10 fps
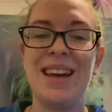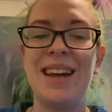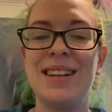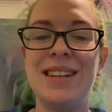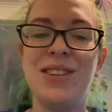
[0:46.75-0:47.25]

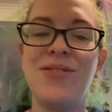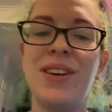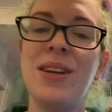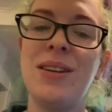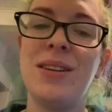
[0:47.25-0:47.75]
And I did
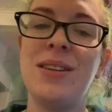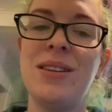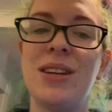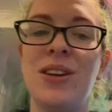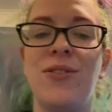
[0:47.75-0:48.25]
find
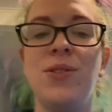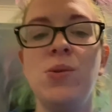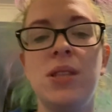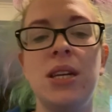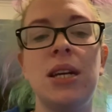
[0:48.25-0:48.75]
a few
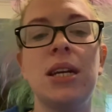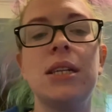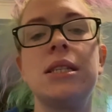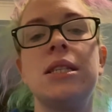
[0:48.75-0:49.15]
things